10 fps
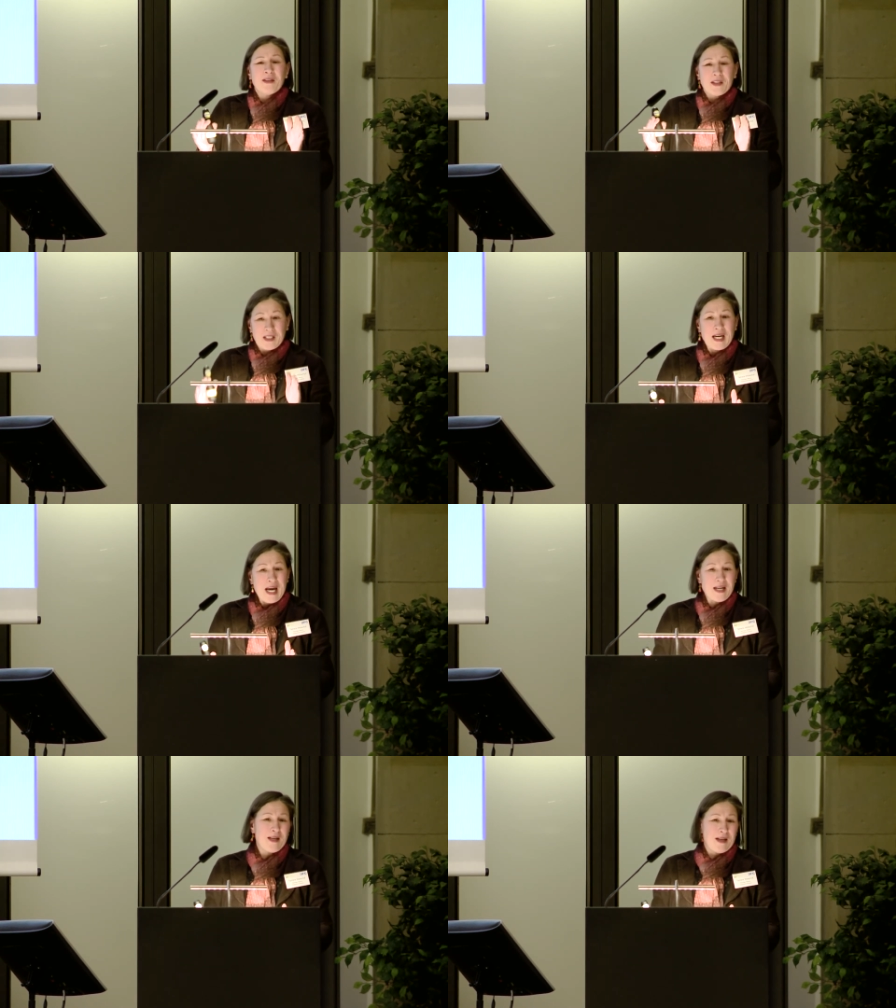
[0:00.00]
say
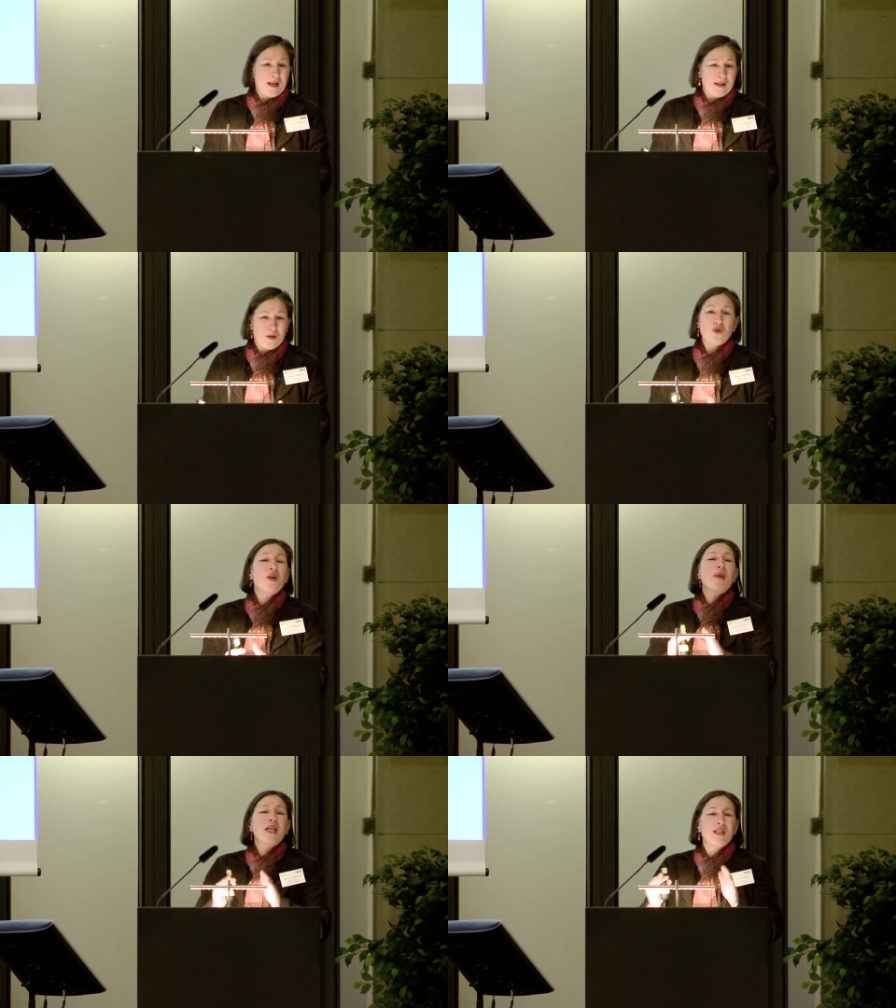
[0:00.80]
anything, could not
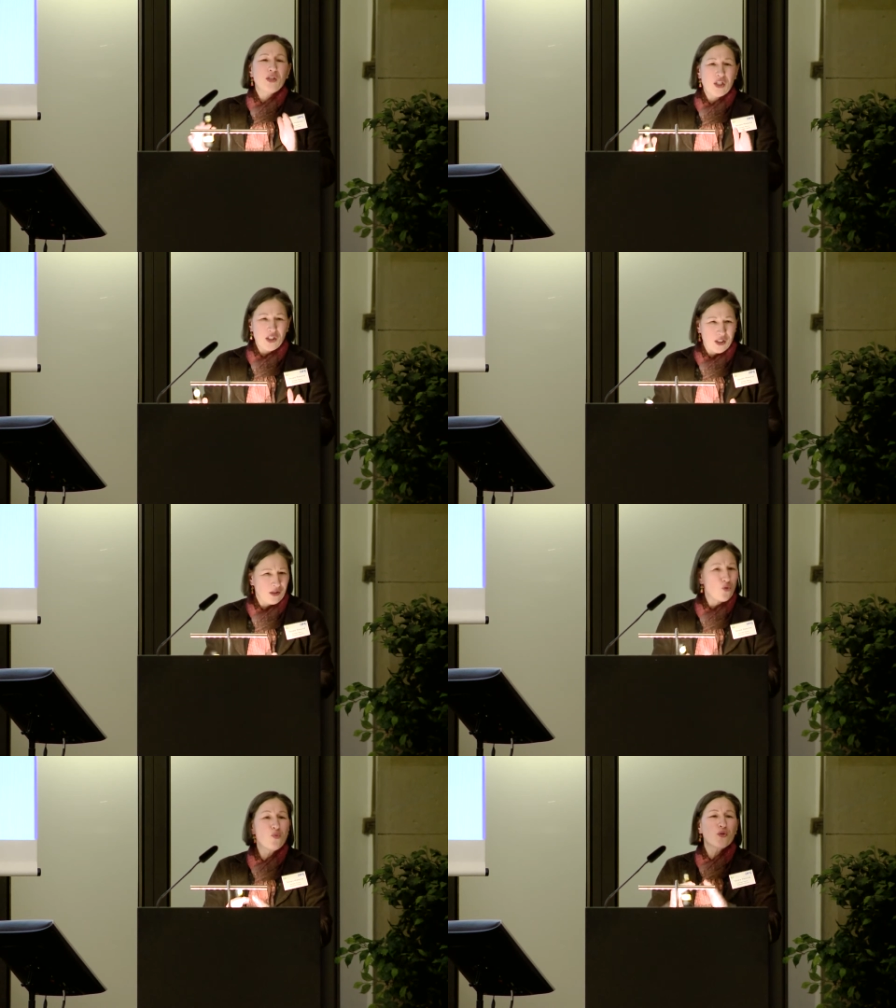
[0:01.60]
make a decision,
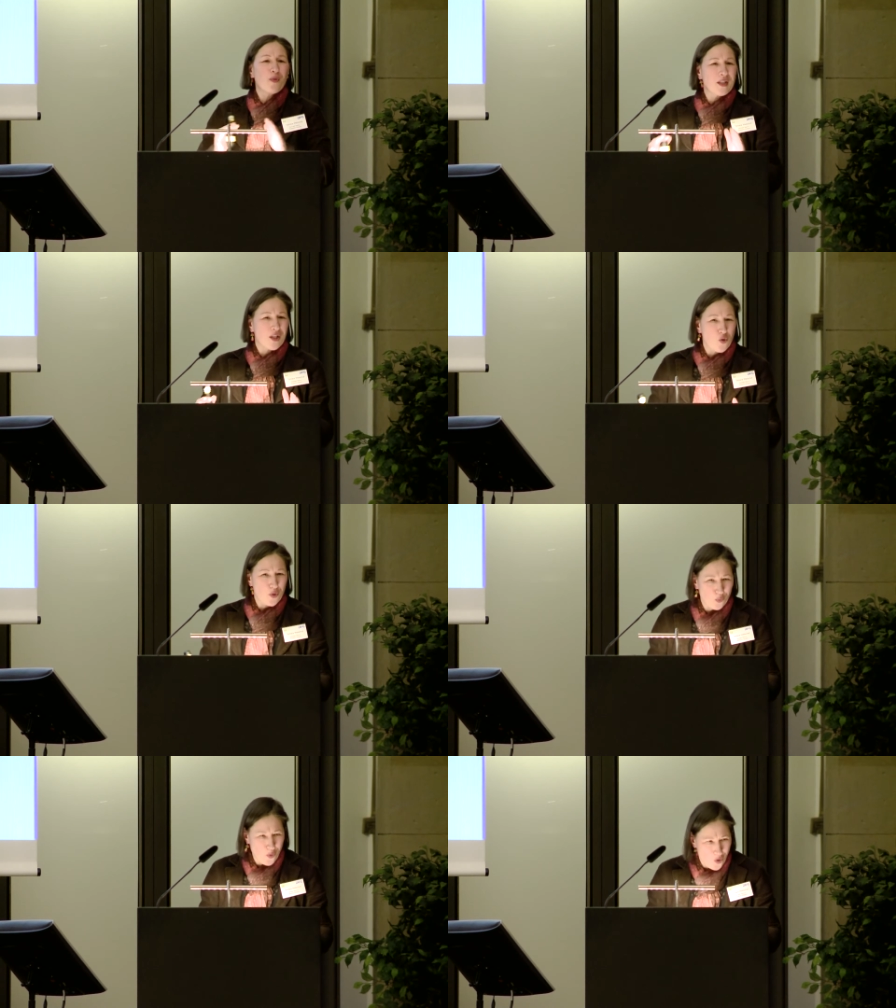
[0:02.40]
who was right and who
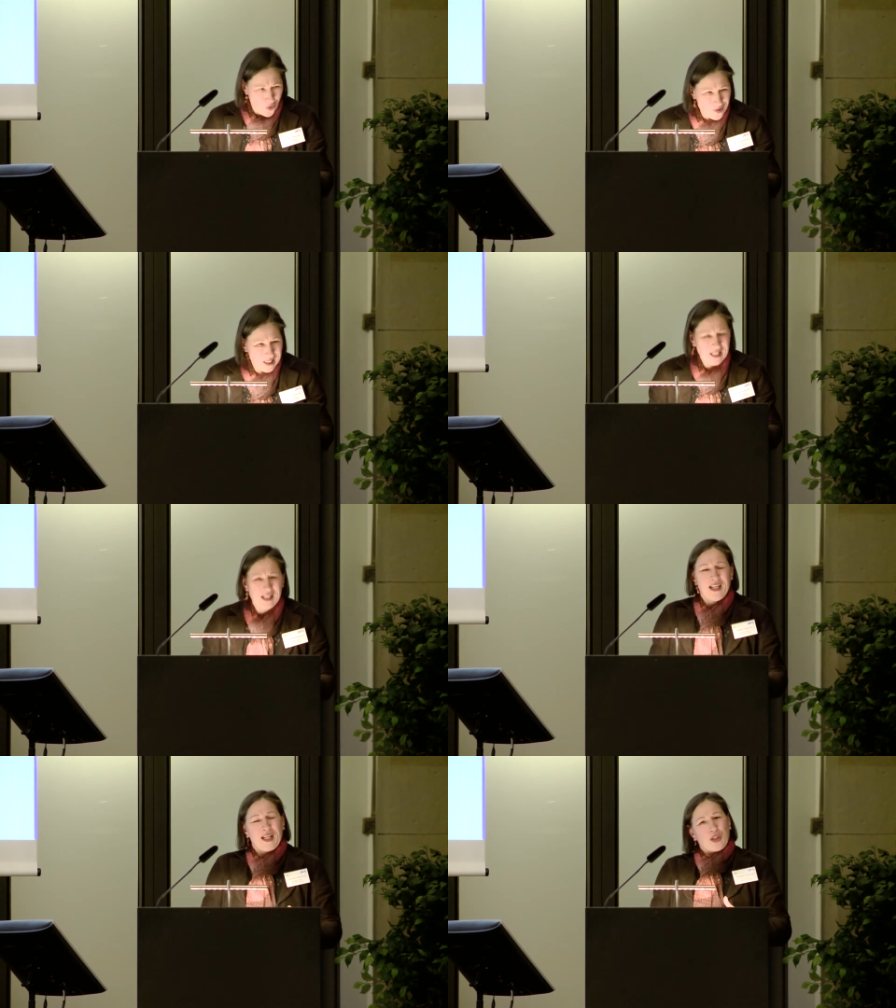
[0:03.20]
was wrong.
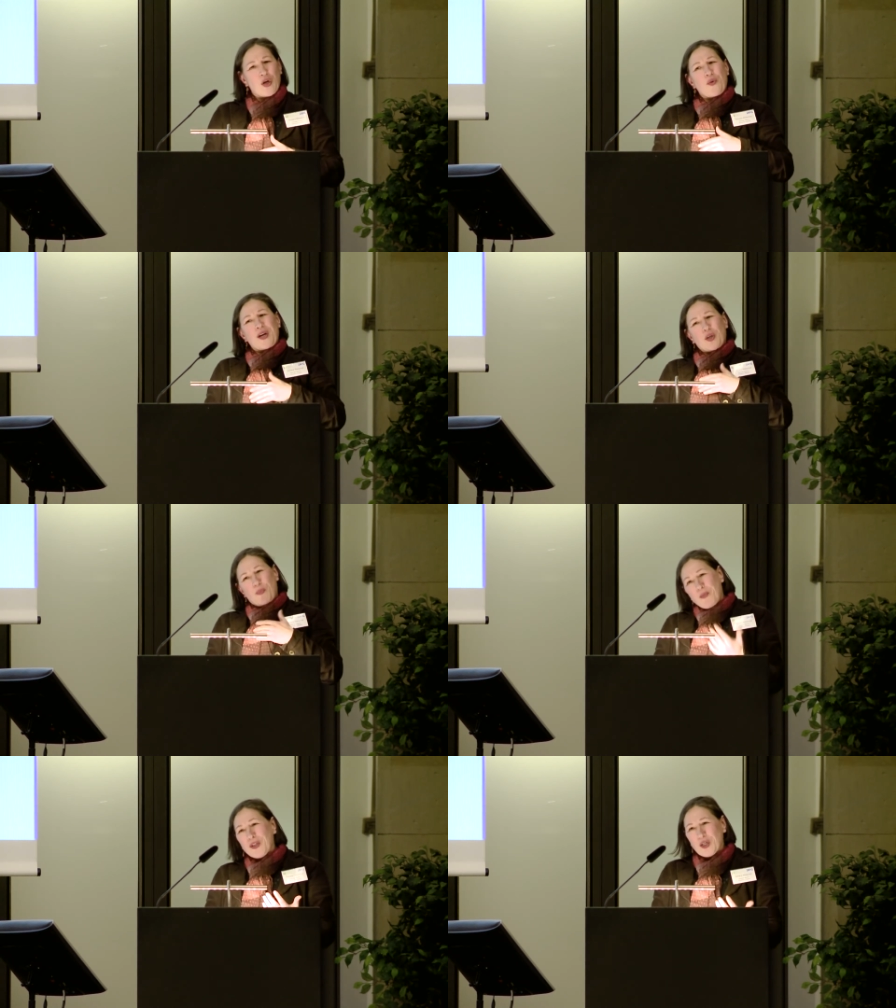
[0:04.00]
So as a
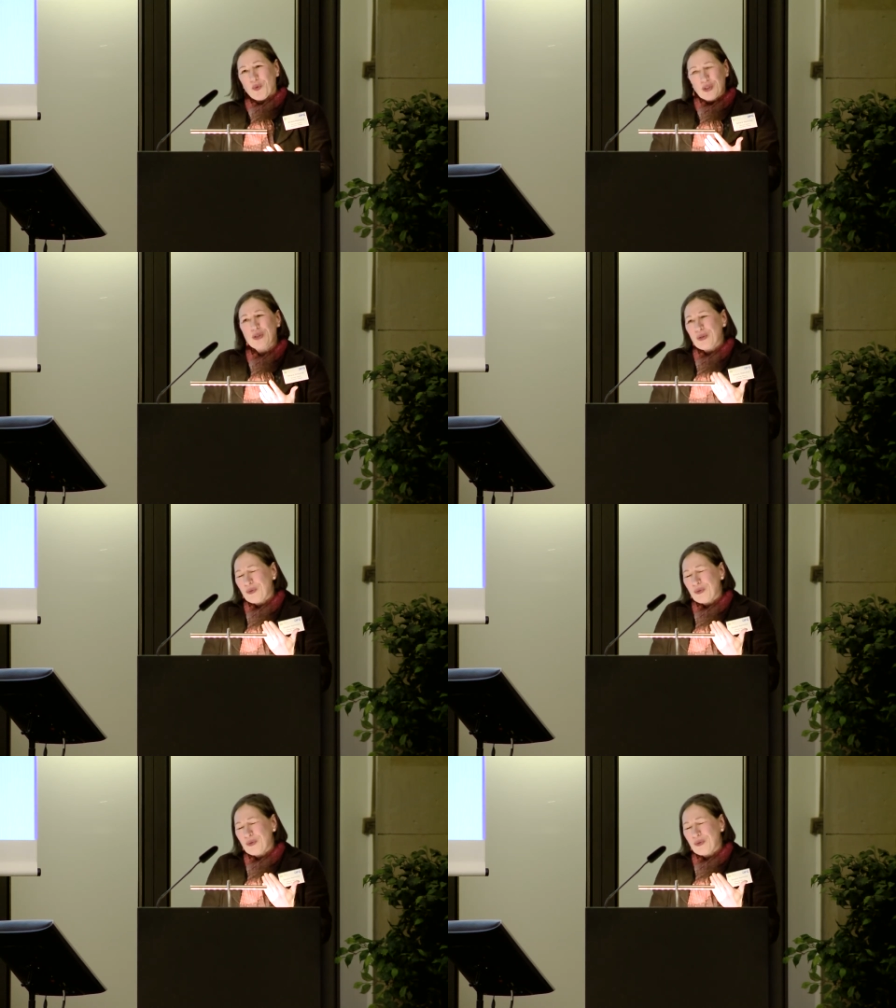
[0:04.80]
publisher, what do you,